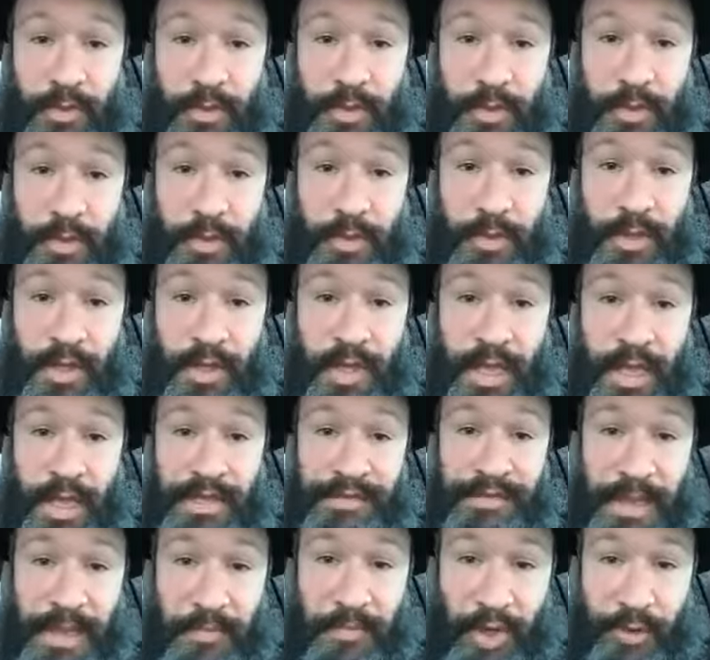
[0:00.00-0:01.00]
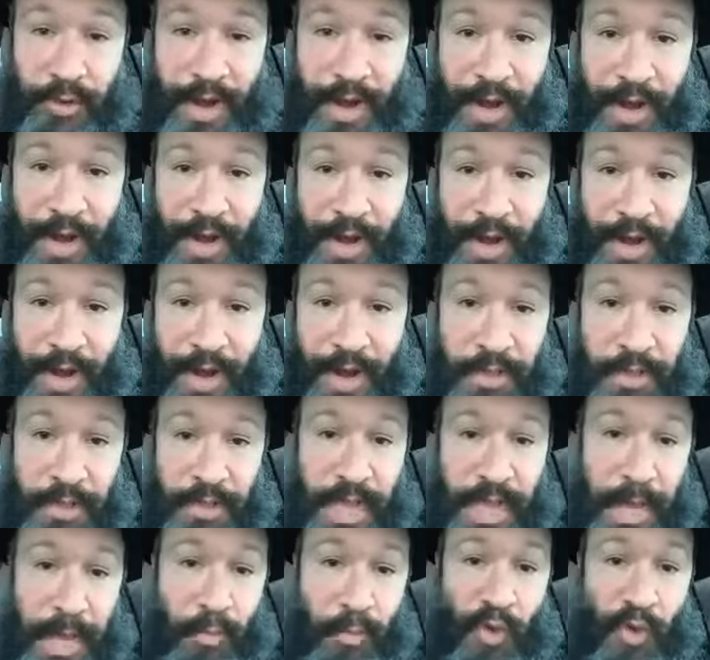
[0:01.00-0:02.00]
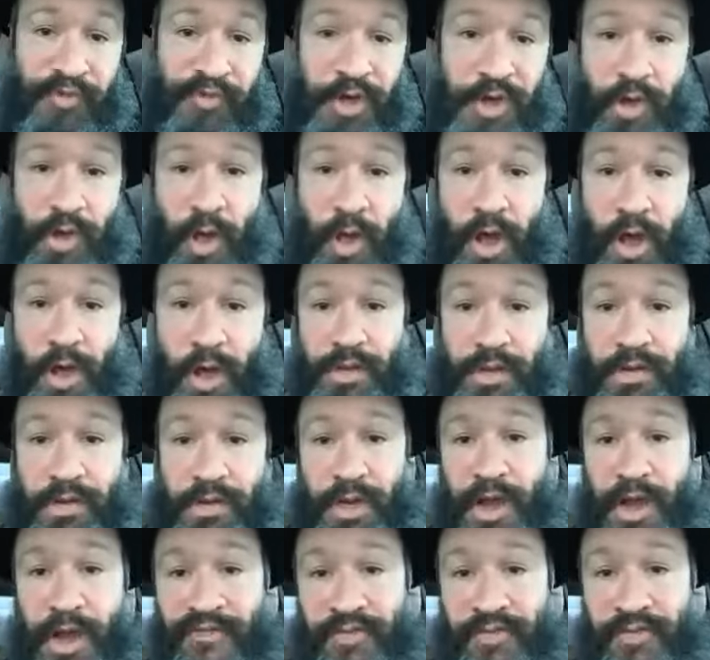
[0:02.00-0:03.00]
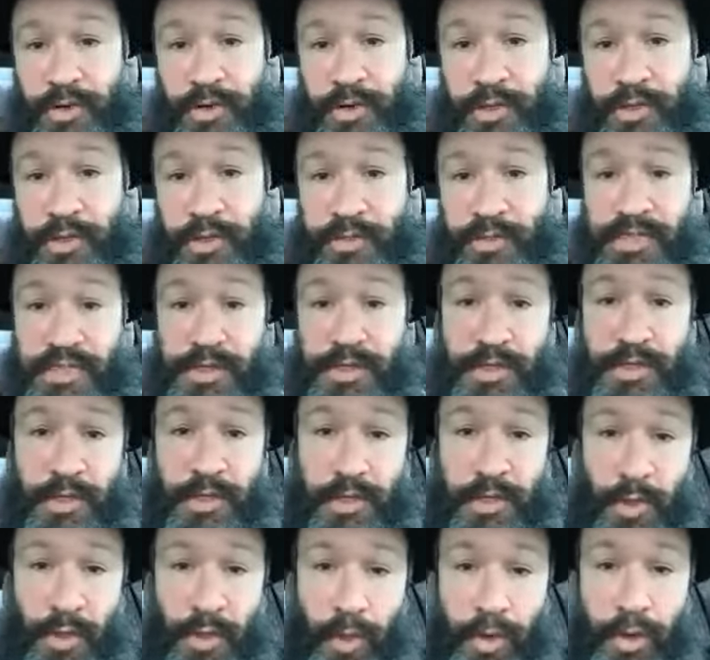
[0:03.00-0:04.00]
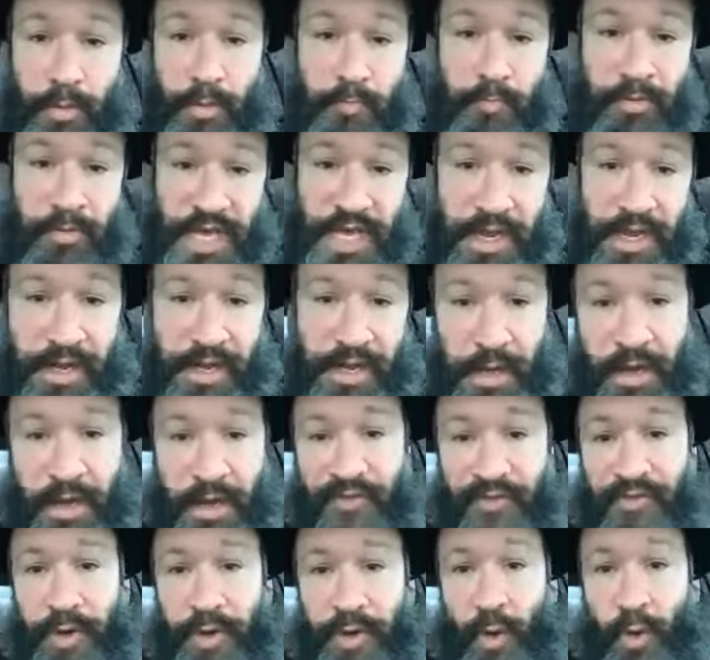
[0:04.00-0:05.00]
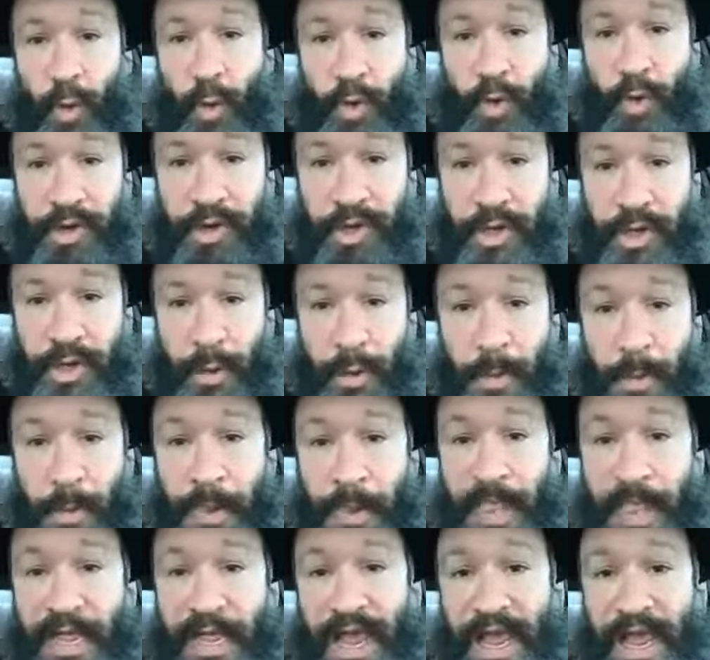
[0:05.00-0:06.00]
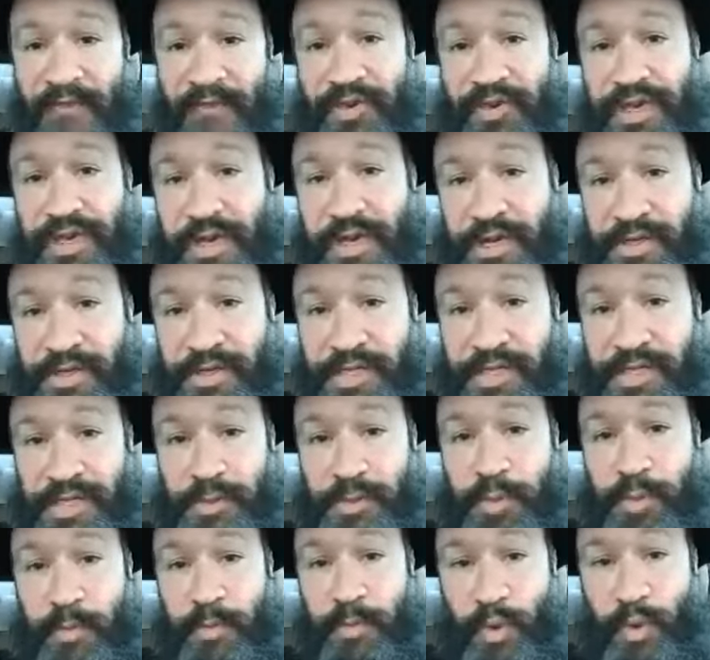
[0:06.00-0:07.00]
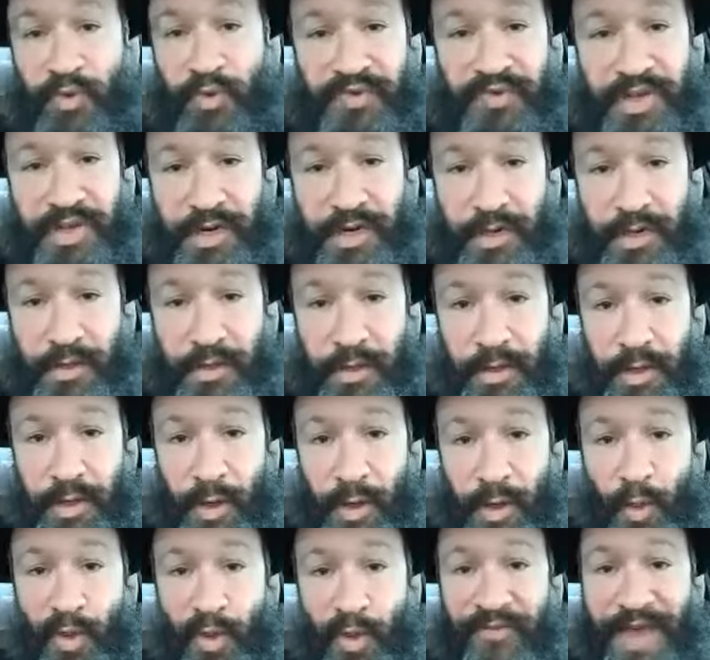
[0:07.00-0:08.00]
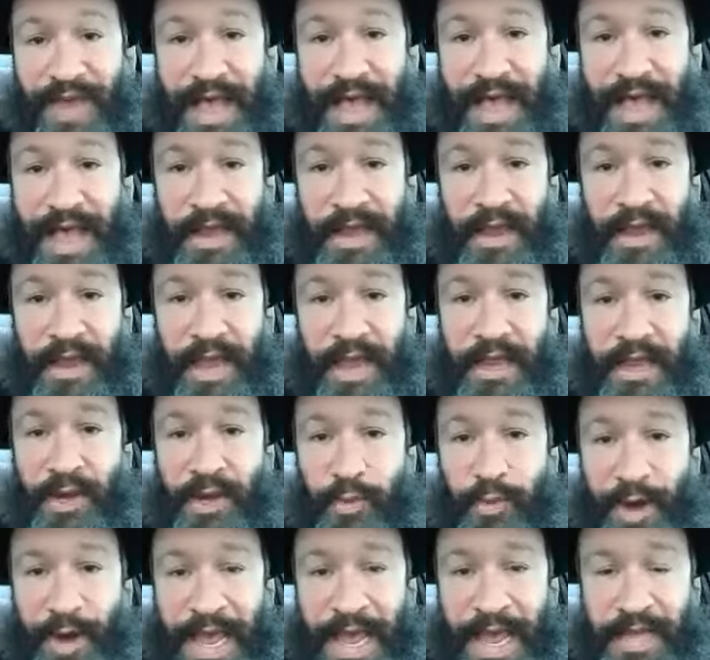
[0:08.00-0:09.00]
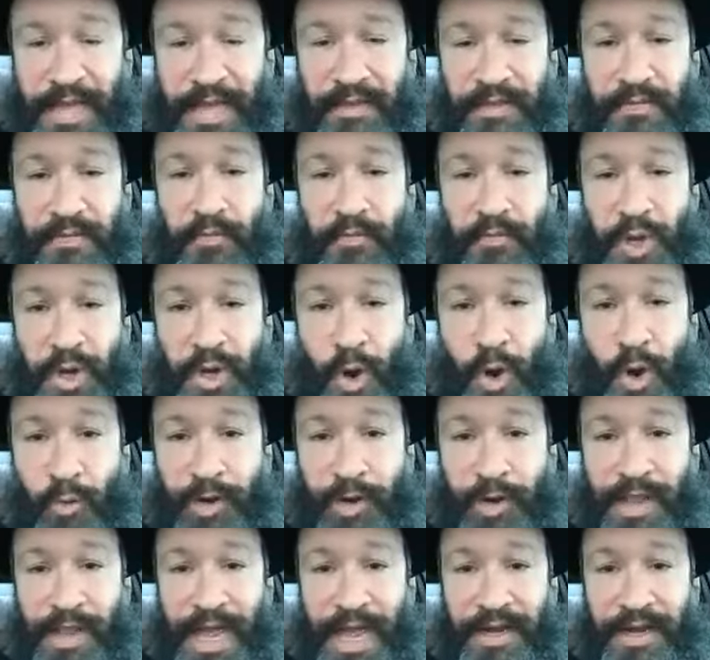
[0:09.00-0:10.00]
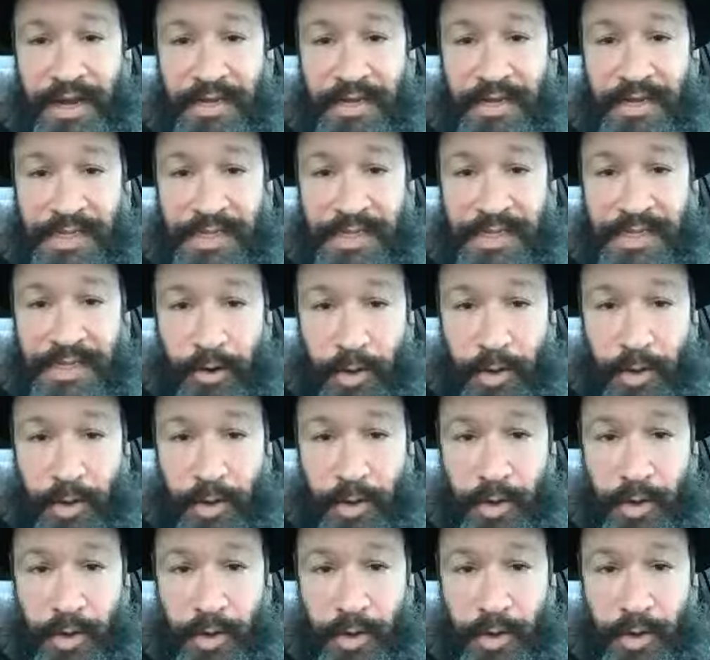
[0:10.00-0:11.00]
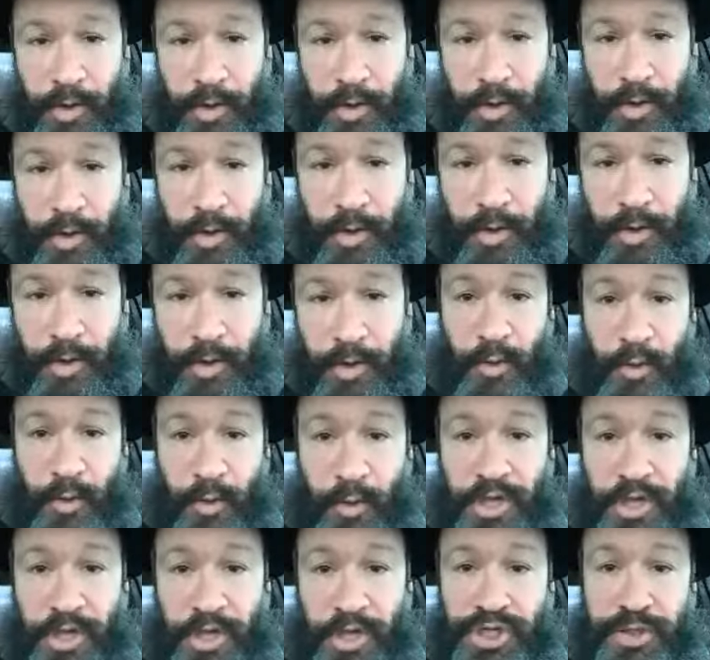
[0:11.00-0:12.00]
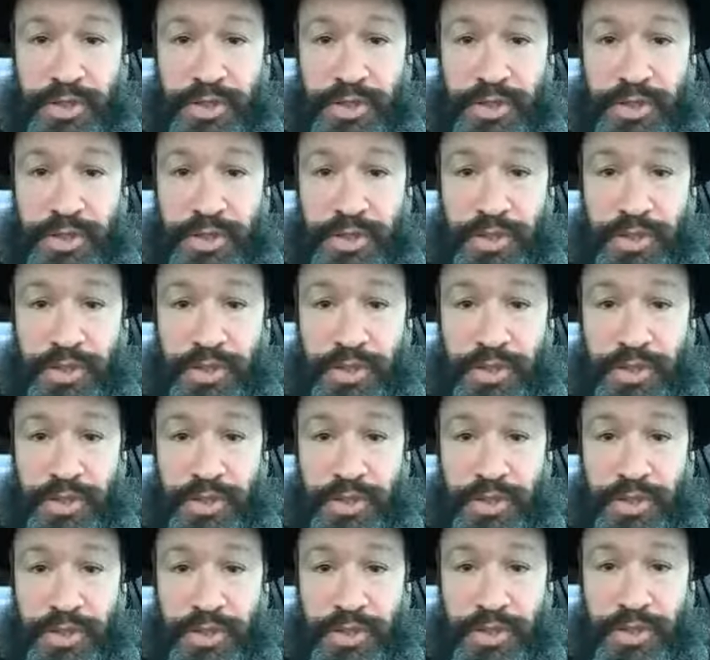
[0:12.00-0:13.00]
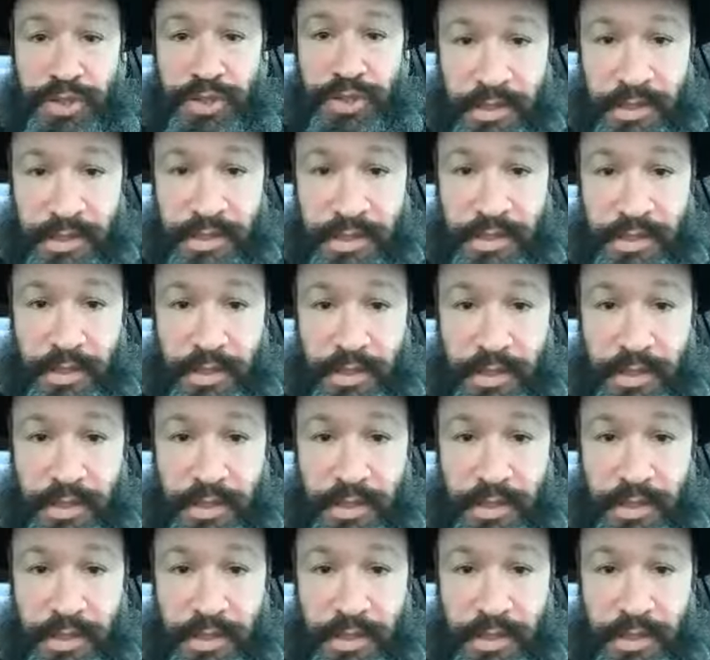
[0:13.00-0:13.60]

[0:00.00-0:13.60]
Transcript: a Democrat, and moving along to Governors Mead and Governor Gordon, every year since we moved here, we've had a grand menorah lighting ceremony in which political leaders,